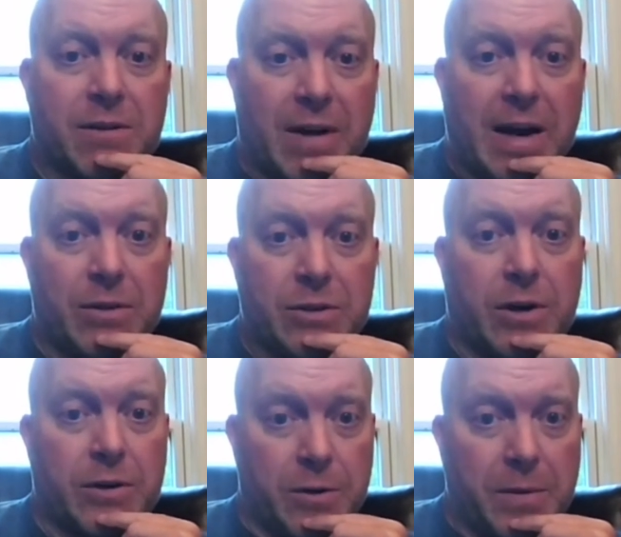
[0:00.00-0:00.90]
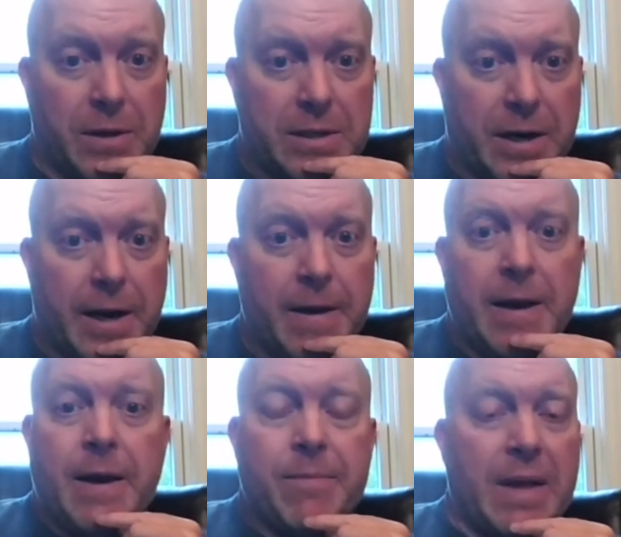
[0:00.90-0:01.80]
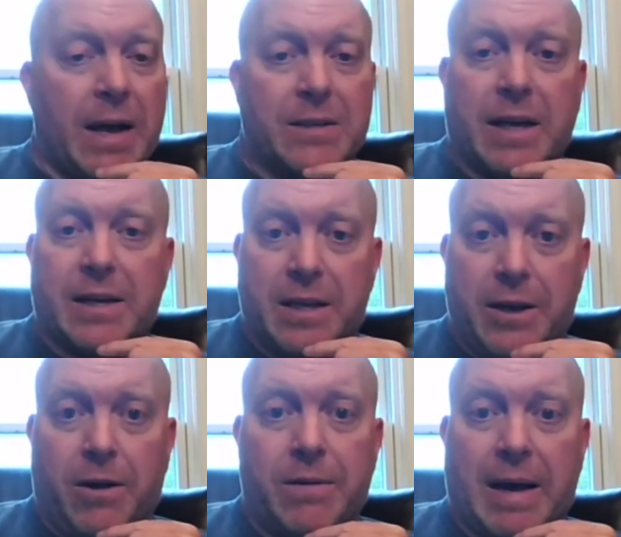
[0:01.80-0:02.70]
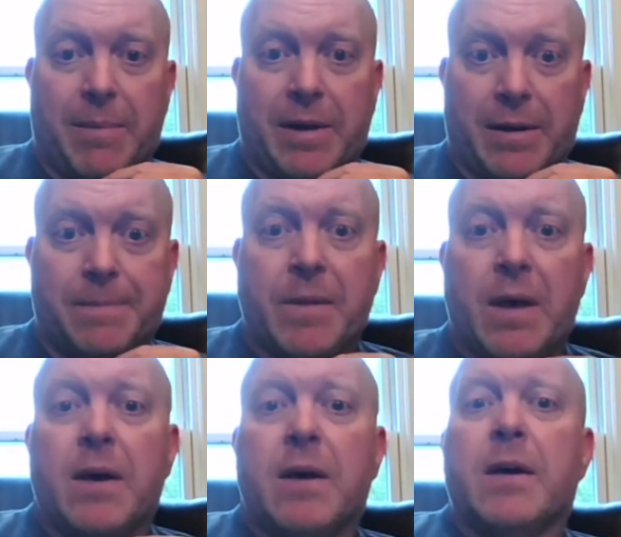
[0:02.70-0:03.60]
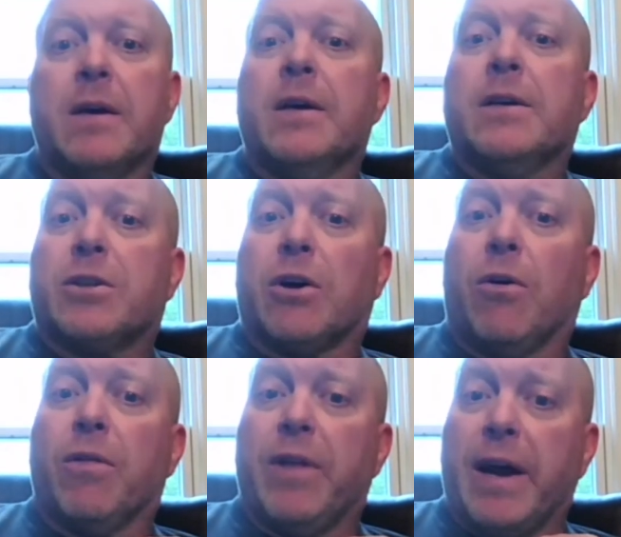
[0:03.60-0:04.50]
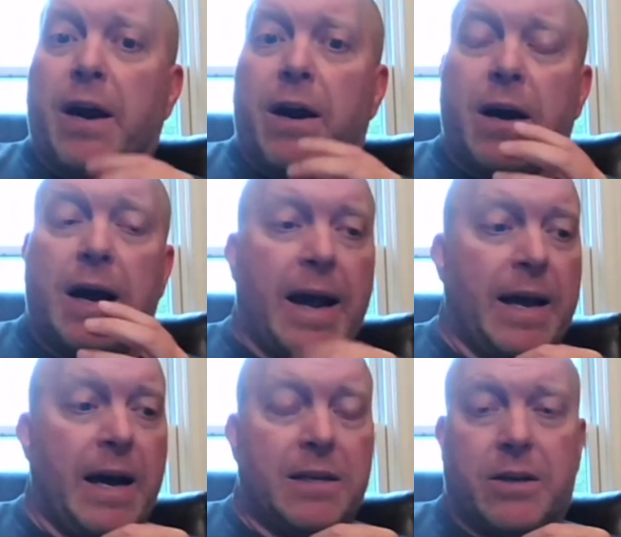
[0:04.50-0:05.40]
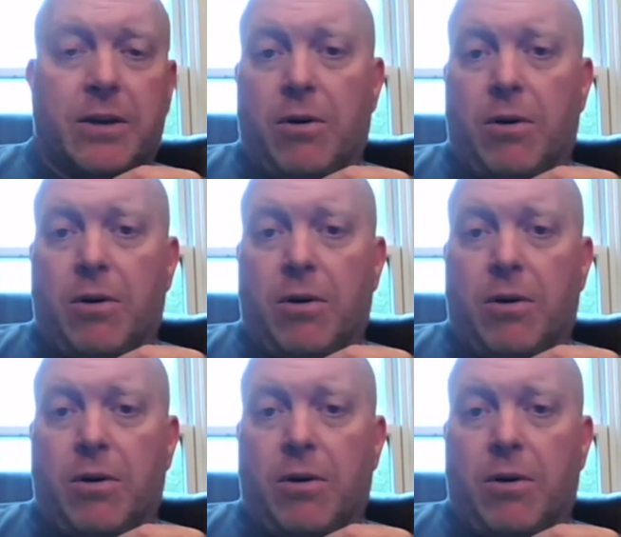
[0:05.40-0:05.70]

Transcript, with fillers: into going into the military and becoming a, a survival instructor in the military. And I was like, deal, I'm in.